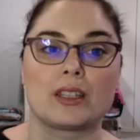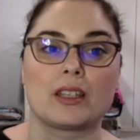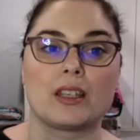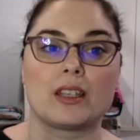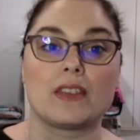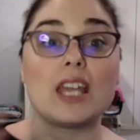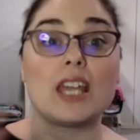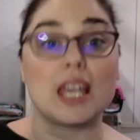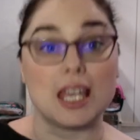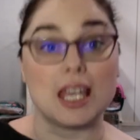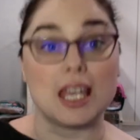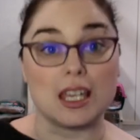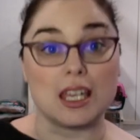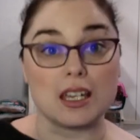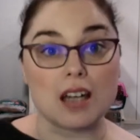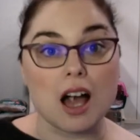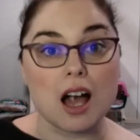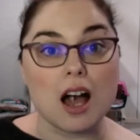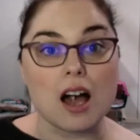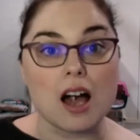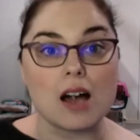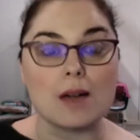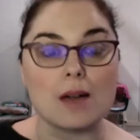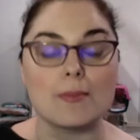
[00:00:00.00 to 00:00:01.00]

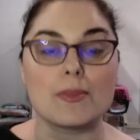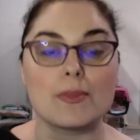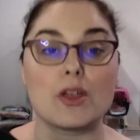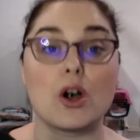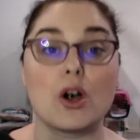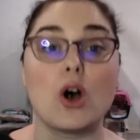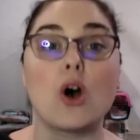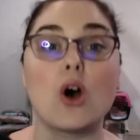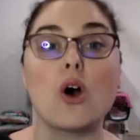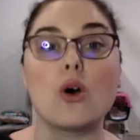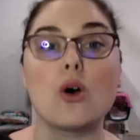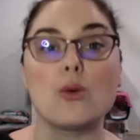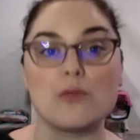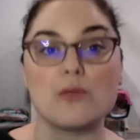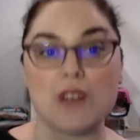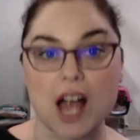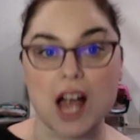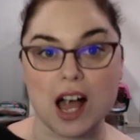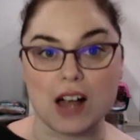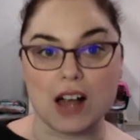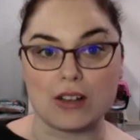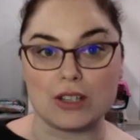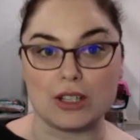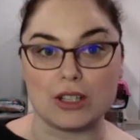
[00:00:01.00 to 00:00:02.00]
income, the home
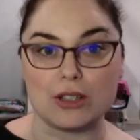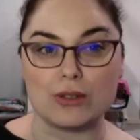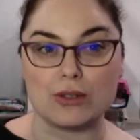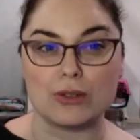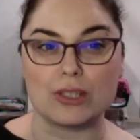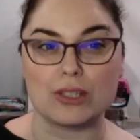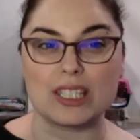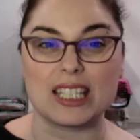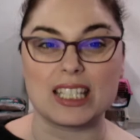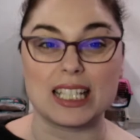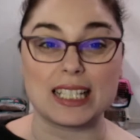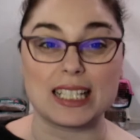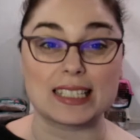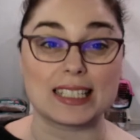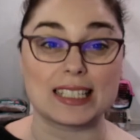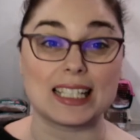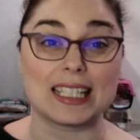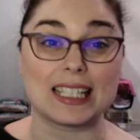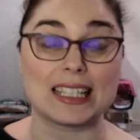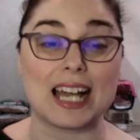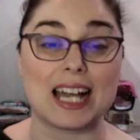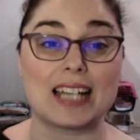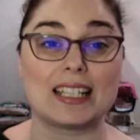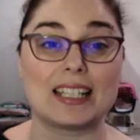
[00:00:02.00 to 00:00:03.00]
values, things
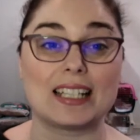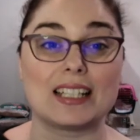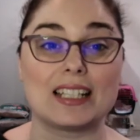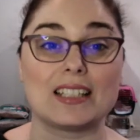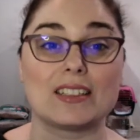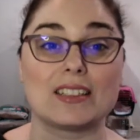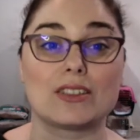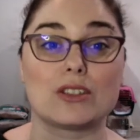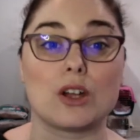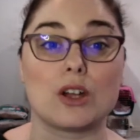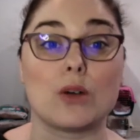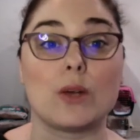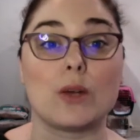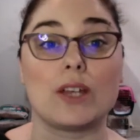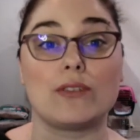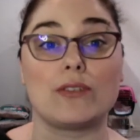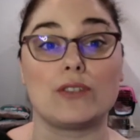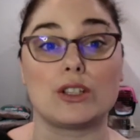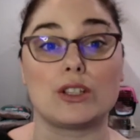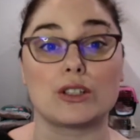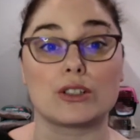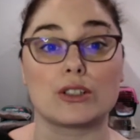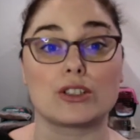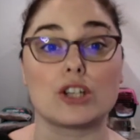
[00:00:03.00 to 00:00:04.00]
like that. And so if
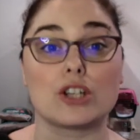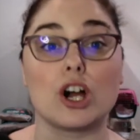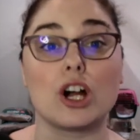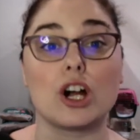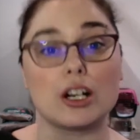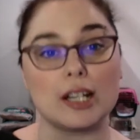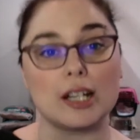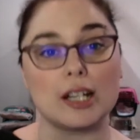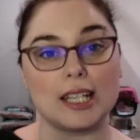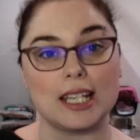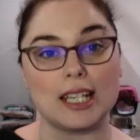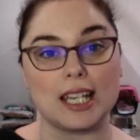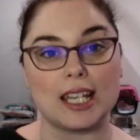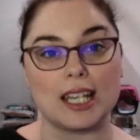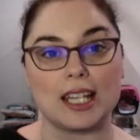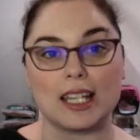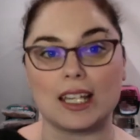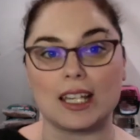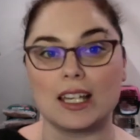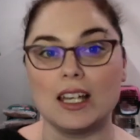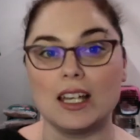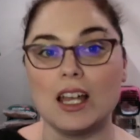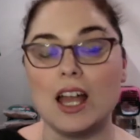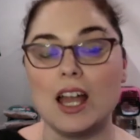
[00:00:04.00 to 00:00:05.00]
you're
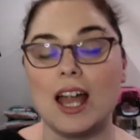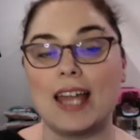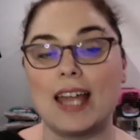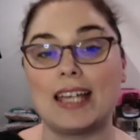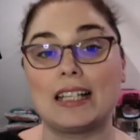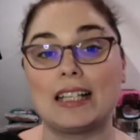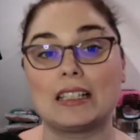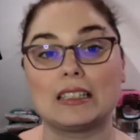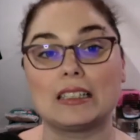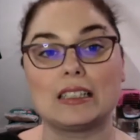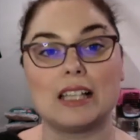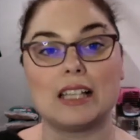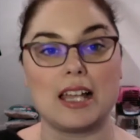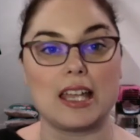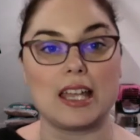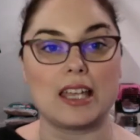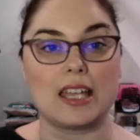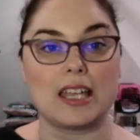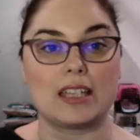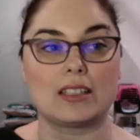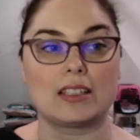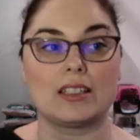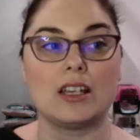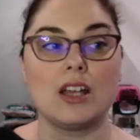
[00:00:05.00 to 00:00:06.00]
targeting a
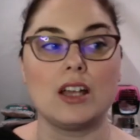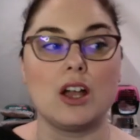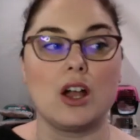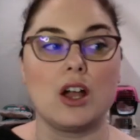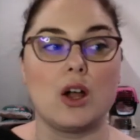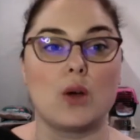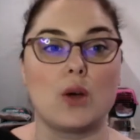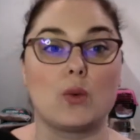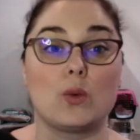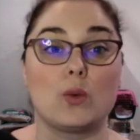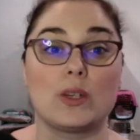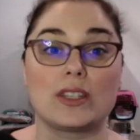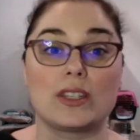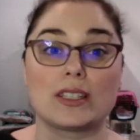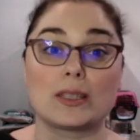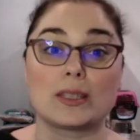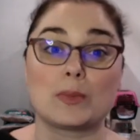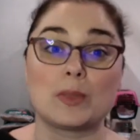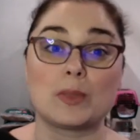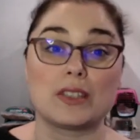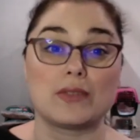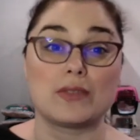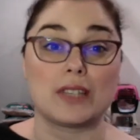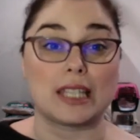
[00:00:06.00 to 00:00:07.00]
client with a
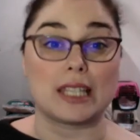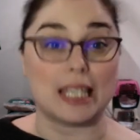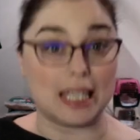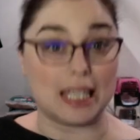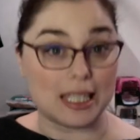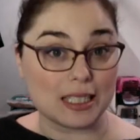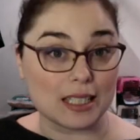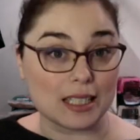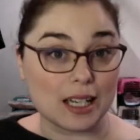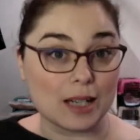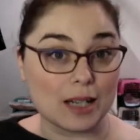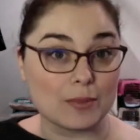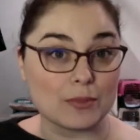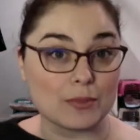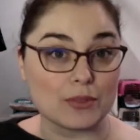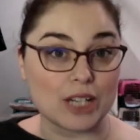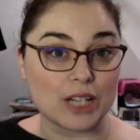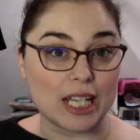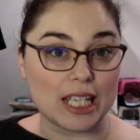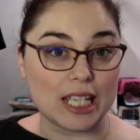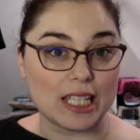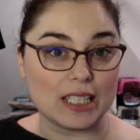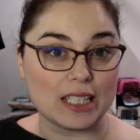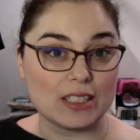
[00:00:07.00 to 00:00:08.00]
specific income
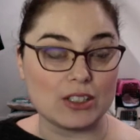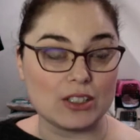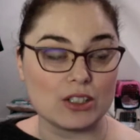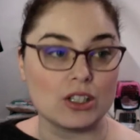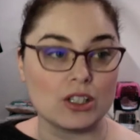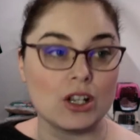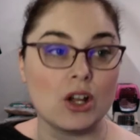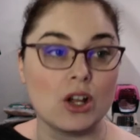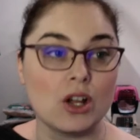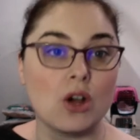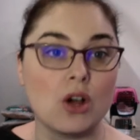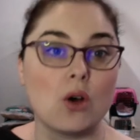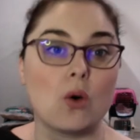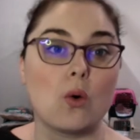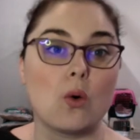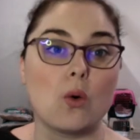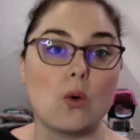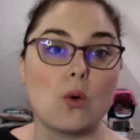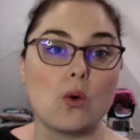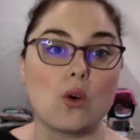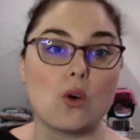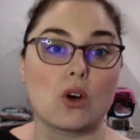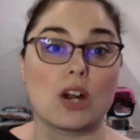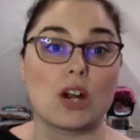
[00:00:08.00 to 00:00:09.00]
range
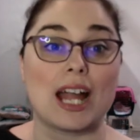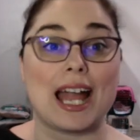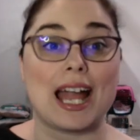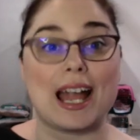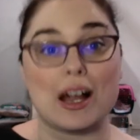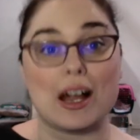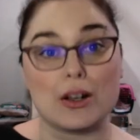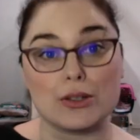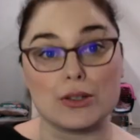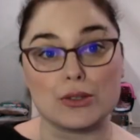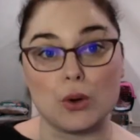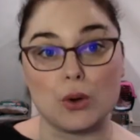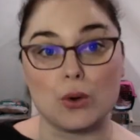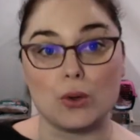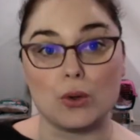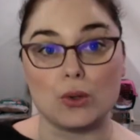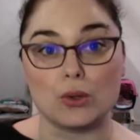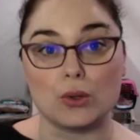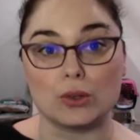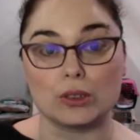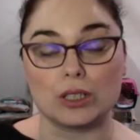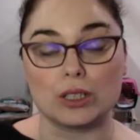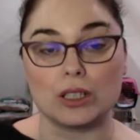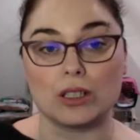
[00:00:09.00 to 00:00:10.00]
or
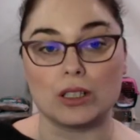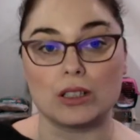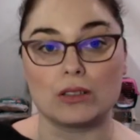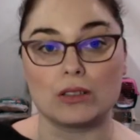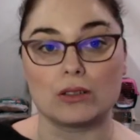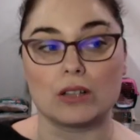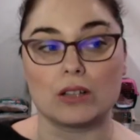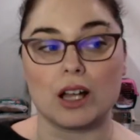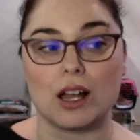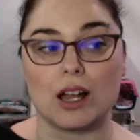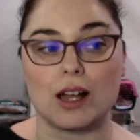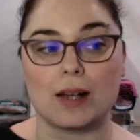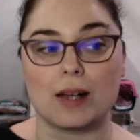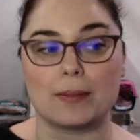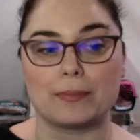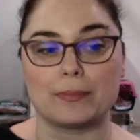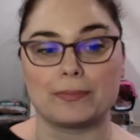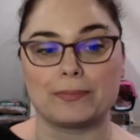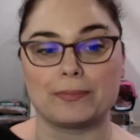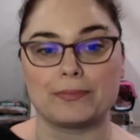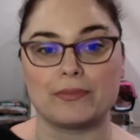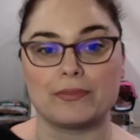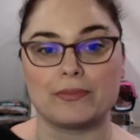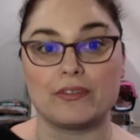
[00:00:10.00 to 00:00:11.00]
household
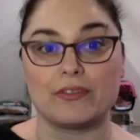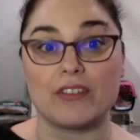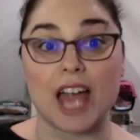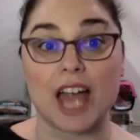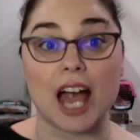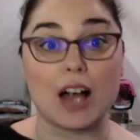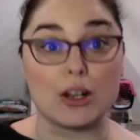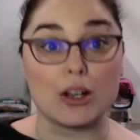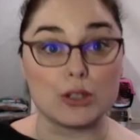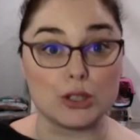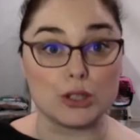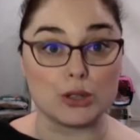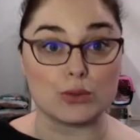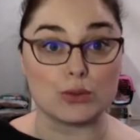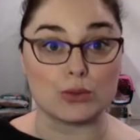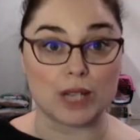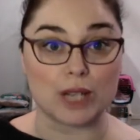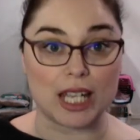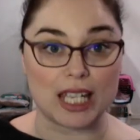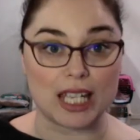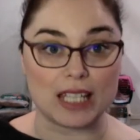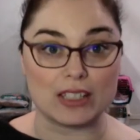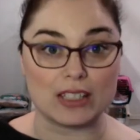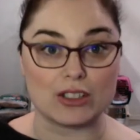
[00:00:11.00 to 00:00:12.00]
value
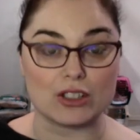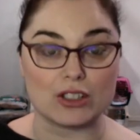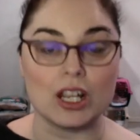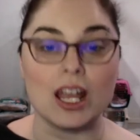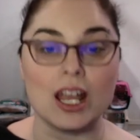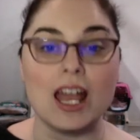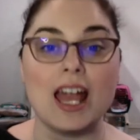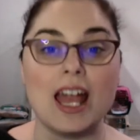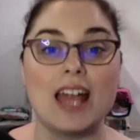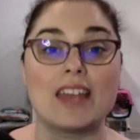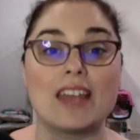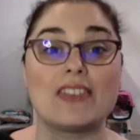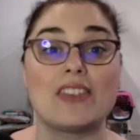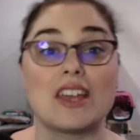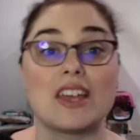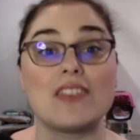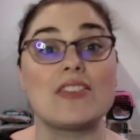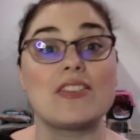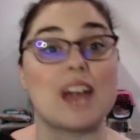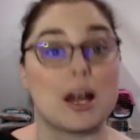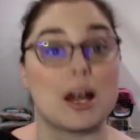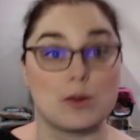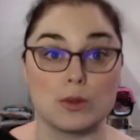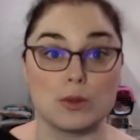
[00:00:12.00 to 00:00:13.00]
range, then
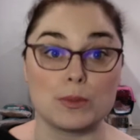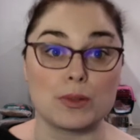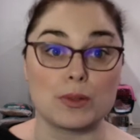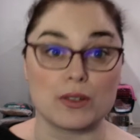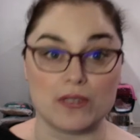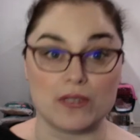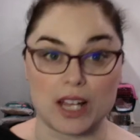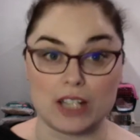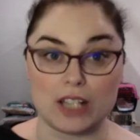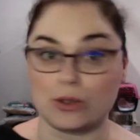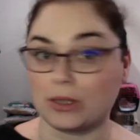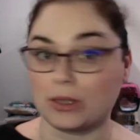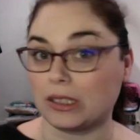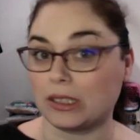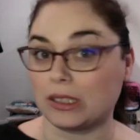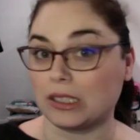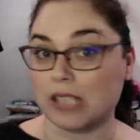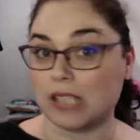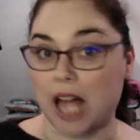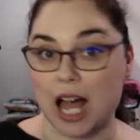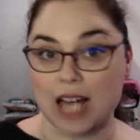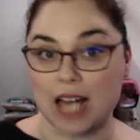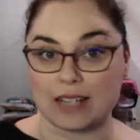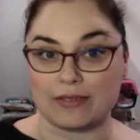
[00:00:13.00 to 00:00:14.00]
that will provide you a
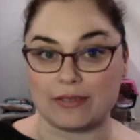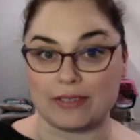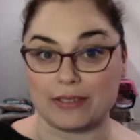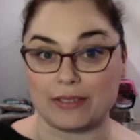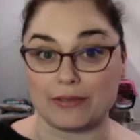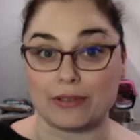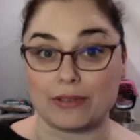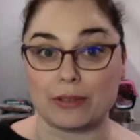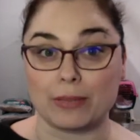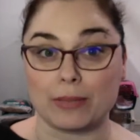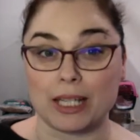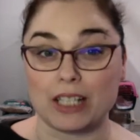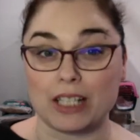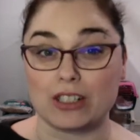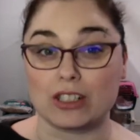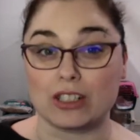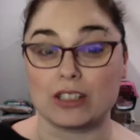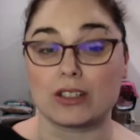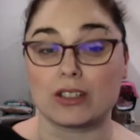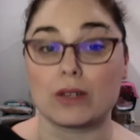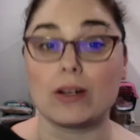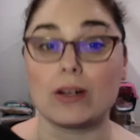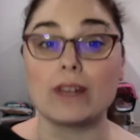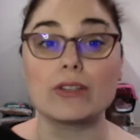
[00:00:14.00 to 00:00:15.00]
lot of information.
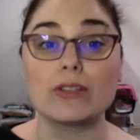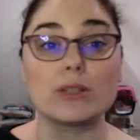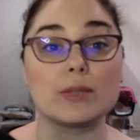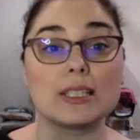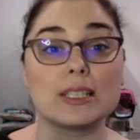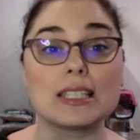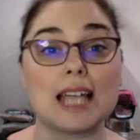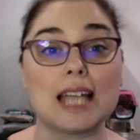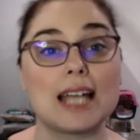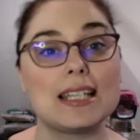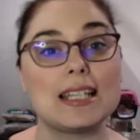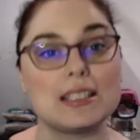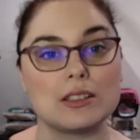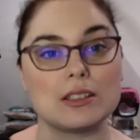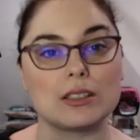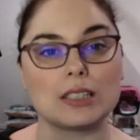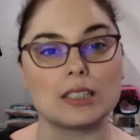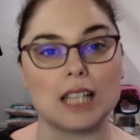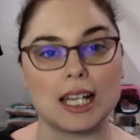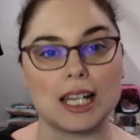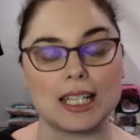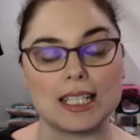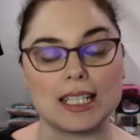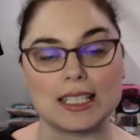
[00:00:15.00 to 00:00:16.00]
So everyone's ideal
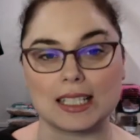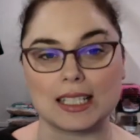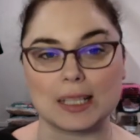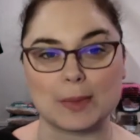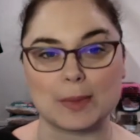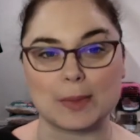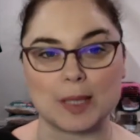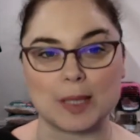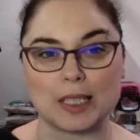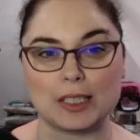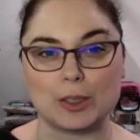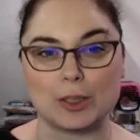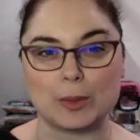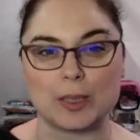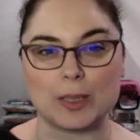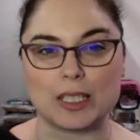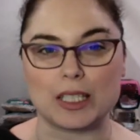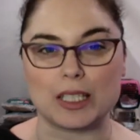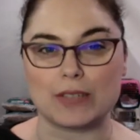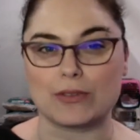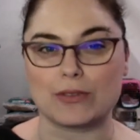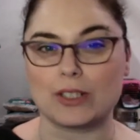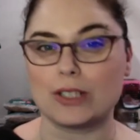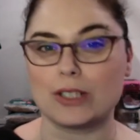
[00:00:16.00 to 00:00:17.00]
client is going to be a little bit
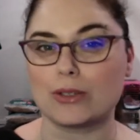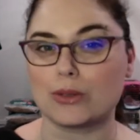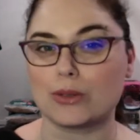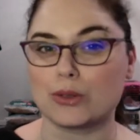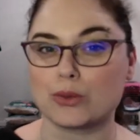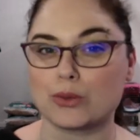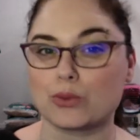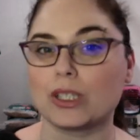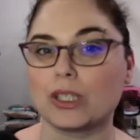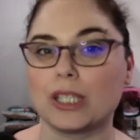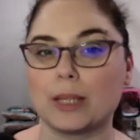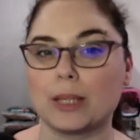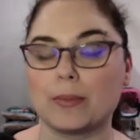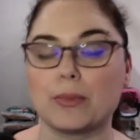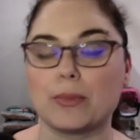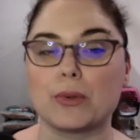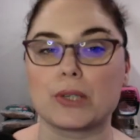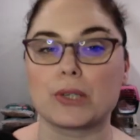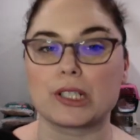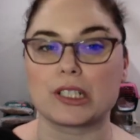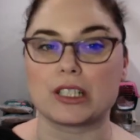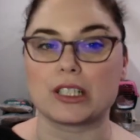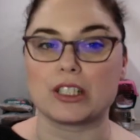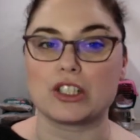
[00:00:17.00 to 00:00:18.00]
different. So it's really
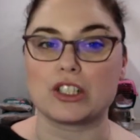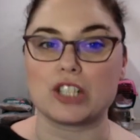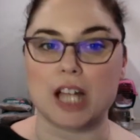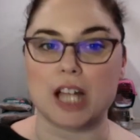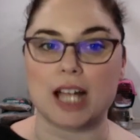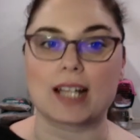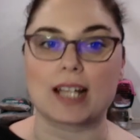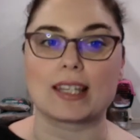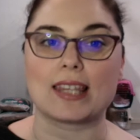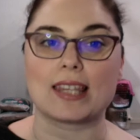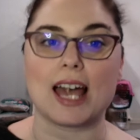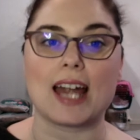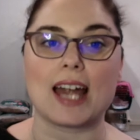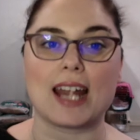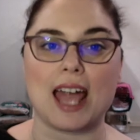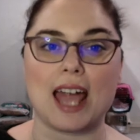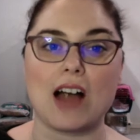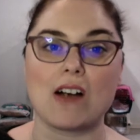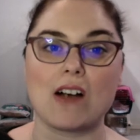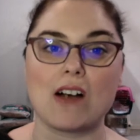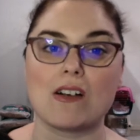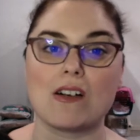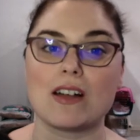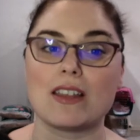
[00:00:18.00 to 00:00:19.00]
important to check that
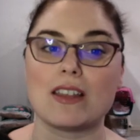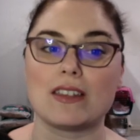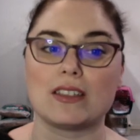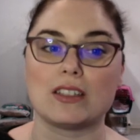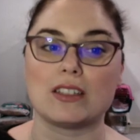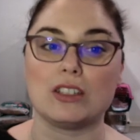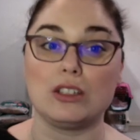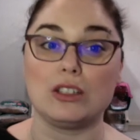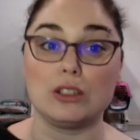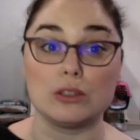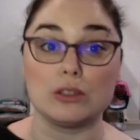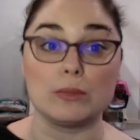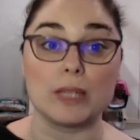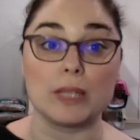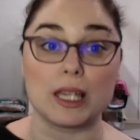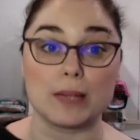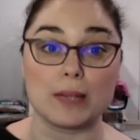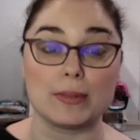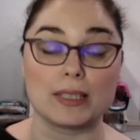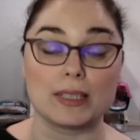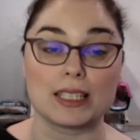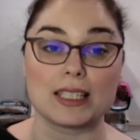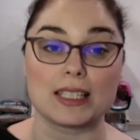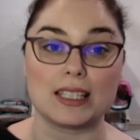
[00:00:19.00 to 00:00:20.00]
out, and you'll be able
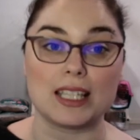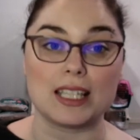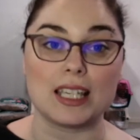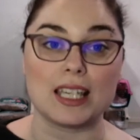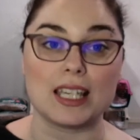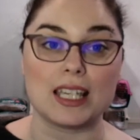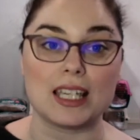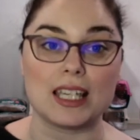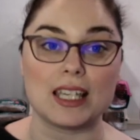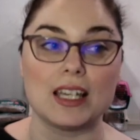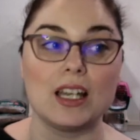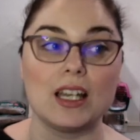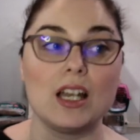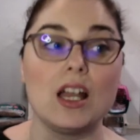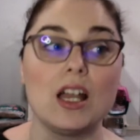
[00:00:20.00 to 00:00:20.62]
to see,